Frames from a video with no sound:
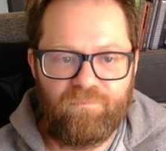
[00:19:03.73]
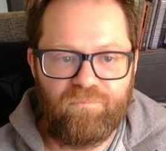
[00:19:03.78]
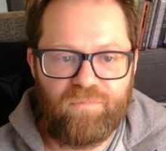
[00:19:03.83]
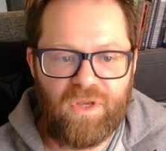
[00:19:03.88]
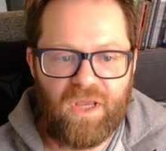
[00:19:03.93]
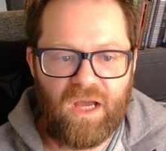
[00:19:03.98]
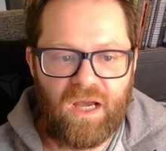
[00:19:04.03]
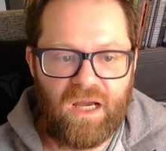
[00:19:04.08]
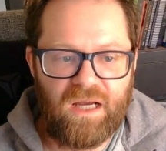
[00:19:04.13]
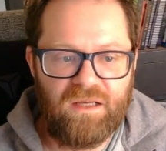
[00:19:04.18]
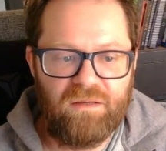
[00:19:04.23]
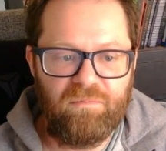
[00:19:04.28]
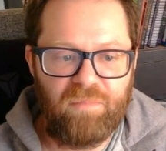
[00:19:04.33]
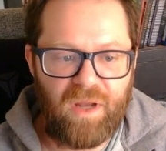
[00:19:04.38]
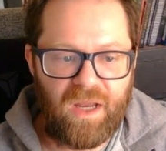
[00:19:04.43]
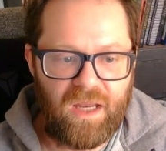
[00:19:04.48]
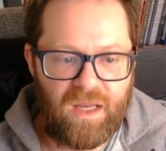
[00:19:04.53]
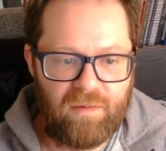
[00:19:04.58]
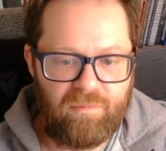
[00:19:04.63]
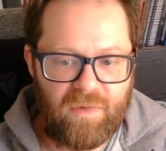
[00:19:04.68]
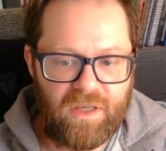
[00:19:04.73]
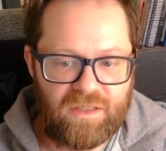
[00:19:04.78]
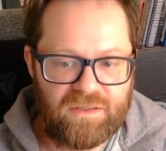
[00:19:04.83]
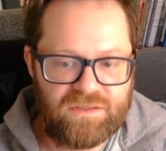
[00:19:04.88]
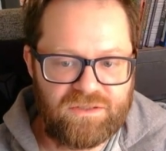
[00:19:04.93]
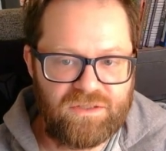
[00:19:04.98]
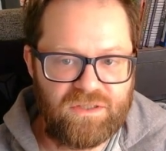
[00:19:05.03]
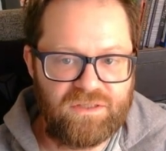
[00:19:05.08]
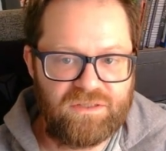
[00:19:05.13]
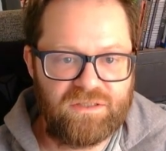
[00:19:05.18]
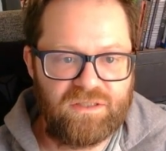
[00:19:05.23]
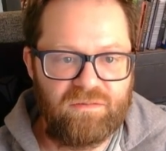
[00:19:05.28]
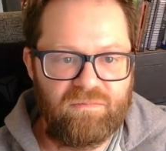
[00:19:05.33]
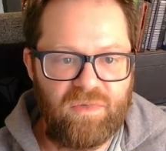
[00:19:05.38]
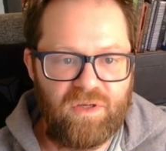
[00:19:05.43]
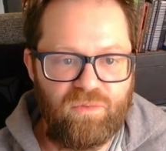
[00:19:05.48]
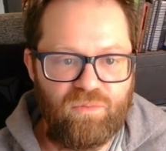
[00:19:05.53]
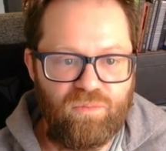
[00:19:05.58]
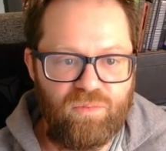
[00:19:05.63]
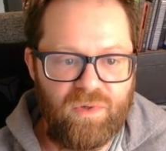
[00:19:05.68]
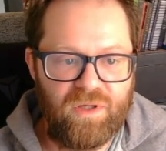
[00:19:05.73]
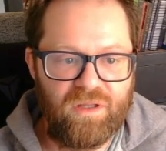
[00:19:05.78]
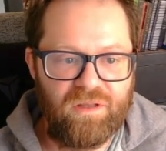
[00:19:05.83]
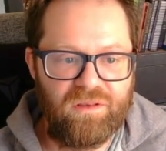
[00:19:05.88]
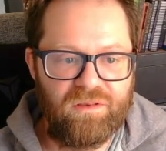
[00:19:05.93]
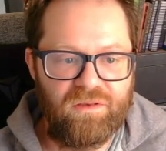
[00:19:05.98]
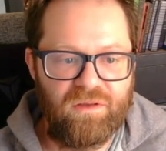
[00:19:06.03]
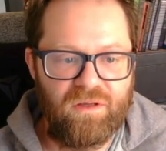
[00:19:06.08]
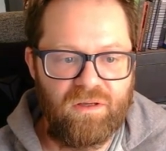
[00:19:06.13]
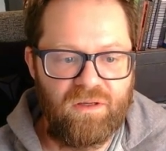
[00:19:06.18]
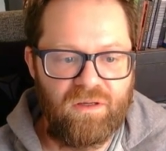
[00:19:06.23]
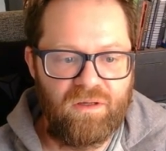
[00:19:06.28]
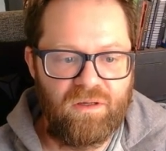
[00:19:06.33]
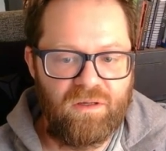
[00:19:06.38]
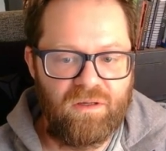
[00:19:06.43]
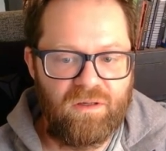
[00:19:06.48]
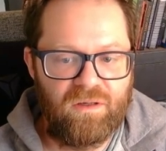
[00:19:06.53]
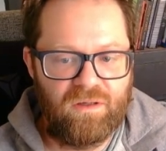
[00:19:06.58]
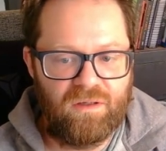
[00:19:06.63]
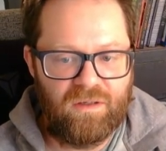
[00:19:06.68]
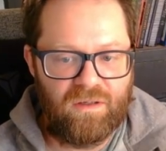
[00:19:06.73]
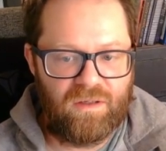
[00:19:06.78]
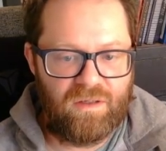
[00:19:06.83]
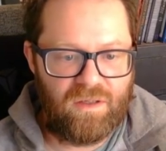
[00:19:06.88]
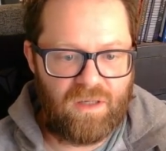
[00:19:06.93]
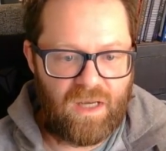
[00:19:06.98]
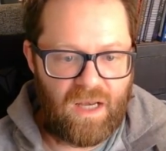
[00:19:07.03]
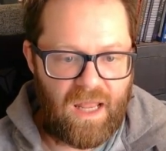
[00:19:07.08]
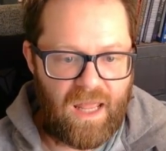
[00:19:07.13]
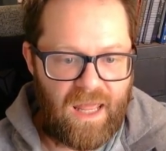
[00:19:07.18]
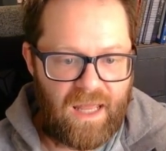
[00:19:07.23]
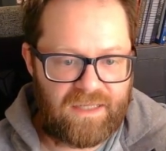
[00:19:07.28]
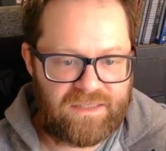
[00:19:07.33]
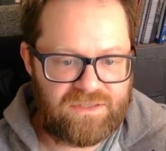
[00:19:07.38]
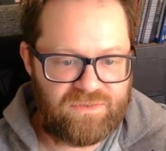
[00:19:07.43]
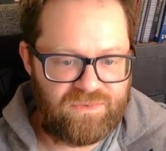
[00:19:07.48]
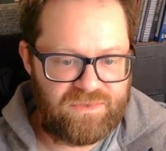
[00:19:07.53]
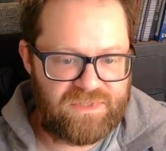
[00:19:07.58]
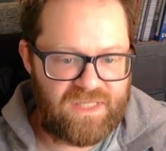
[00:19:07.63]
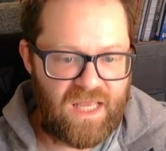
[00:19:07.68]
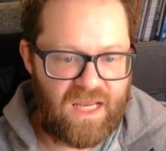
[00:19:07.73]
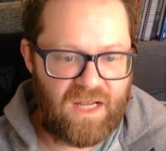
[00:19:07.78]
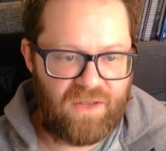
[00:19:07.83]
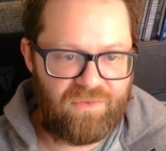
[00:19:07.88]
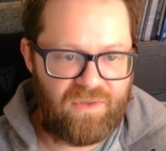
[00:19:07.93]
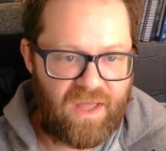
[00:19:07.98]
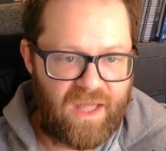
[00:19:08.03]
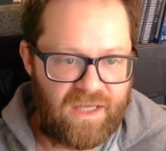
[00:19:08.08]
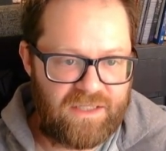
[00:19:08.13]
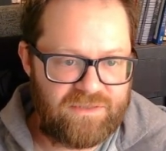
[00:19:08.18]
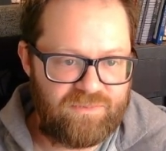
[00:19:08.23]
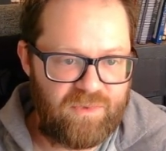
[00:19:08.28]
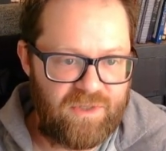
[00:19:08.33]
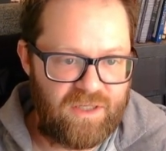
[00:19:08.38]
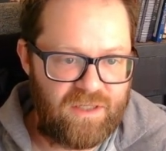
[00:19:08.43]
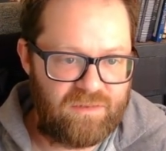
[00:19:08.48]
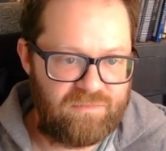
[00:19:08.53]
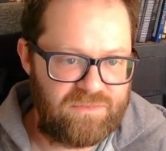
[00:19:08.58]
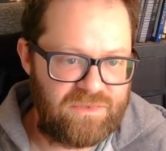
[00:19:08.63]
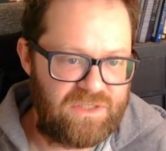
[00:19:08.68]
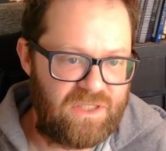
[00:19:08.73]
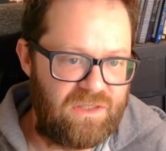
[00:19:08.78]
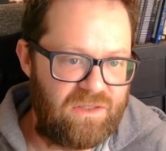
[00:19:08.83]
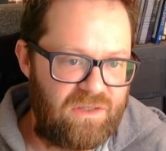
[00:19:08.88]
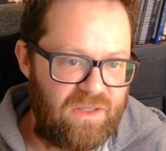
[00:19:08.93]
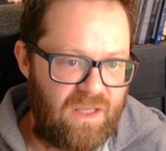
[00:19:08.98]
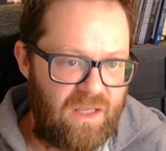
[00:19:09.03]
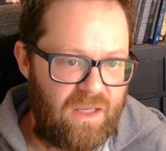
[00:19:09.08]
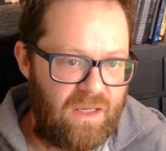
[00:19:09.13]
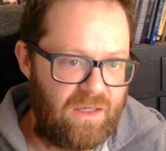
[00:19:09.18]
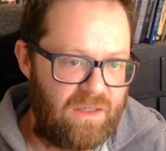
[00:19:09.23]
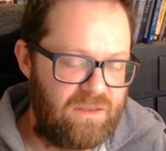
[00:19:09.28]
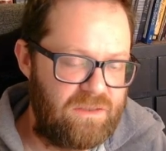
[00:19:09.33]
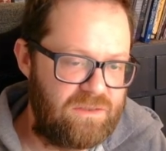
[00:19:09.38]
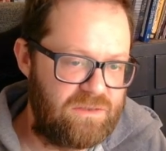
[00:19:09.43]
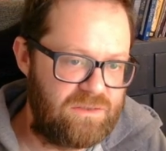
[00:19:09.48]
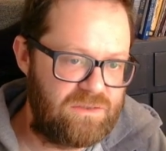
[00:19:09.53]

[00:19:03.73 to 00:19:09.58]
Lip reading: Behind in payments, this is going to be with an X, and we take out the X, becomes the thing.